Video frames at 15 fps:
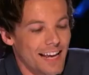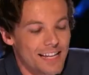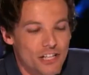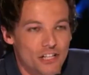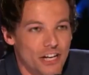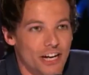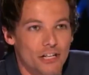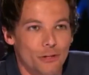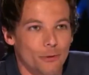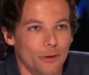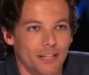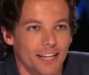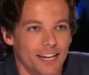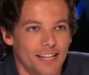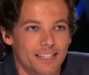It
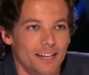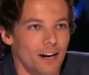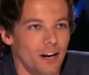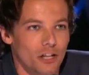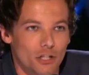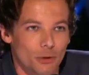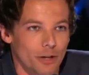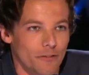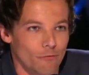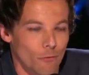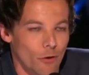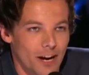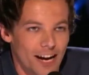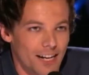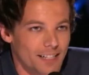genuinely is hard to
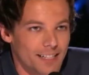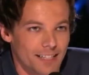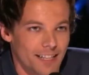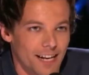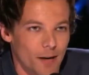even react to